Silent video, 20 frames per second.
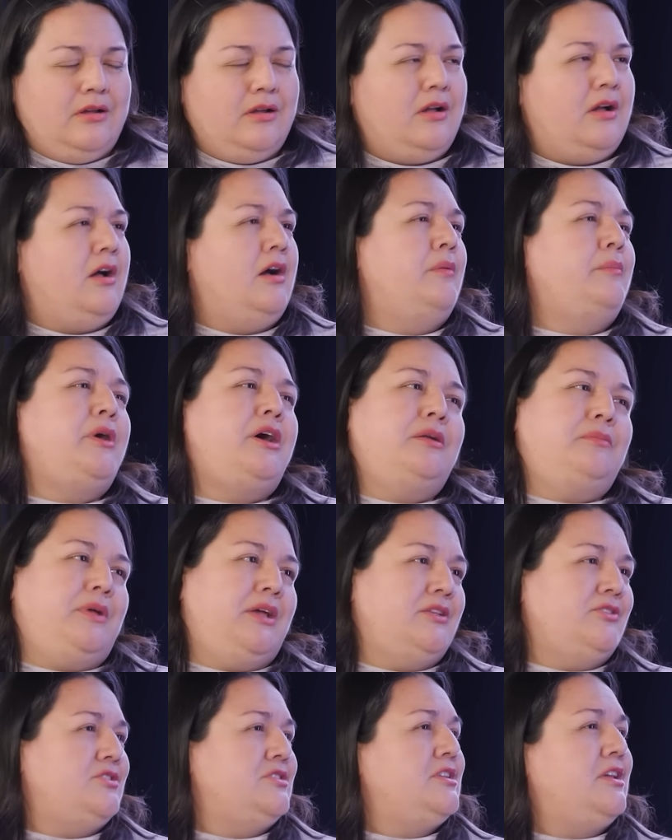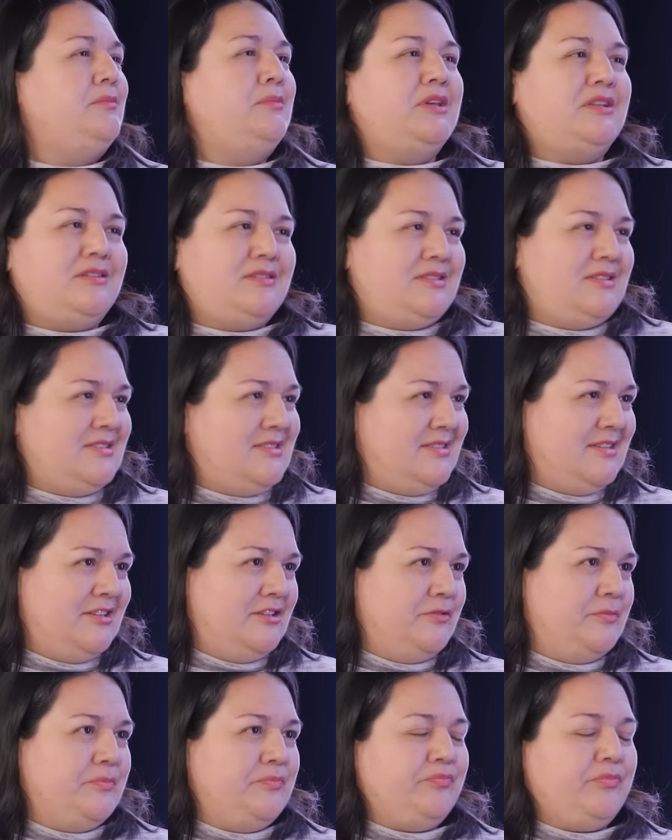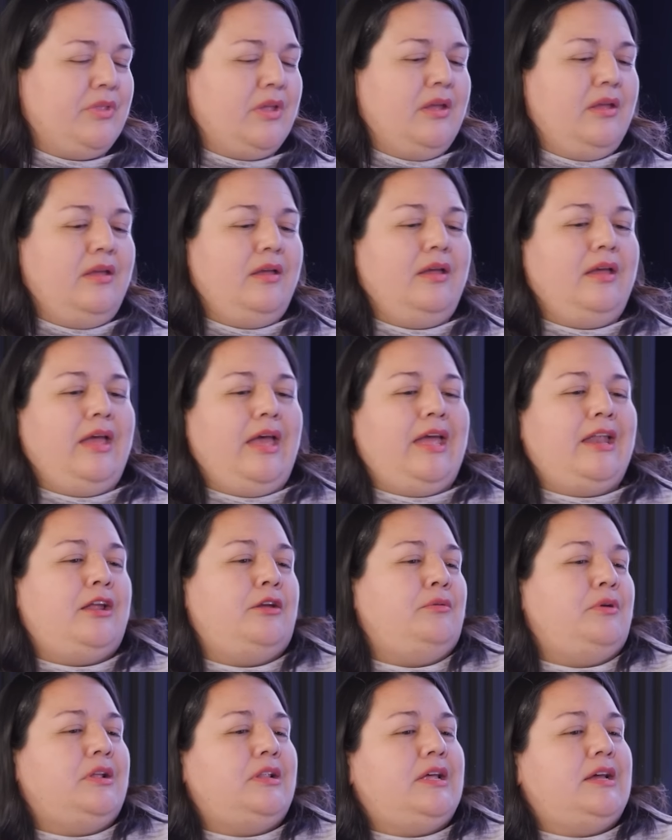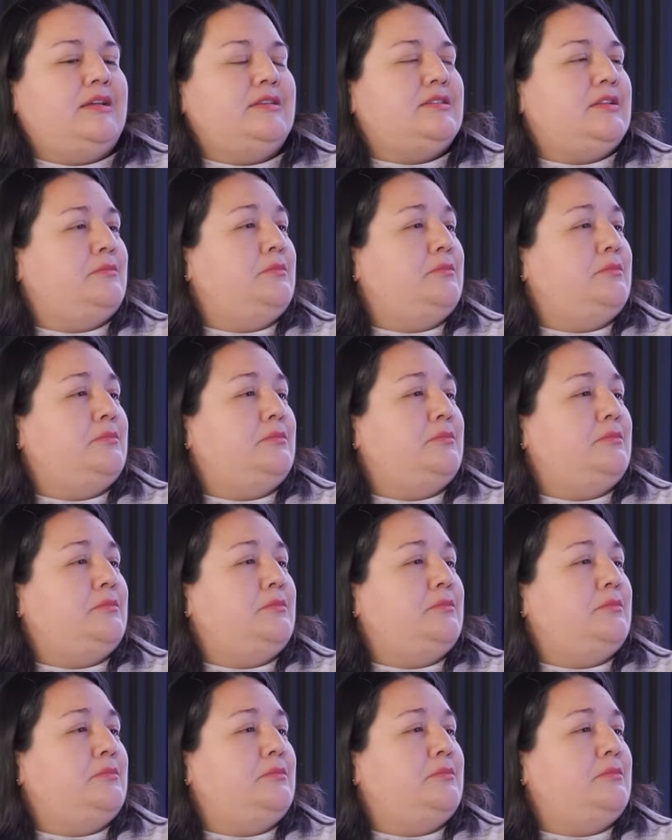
Come on, man, just give me an assistant. And I realized,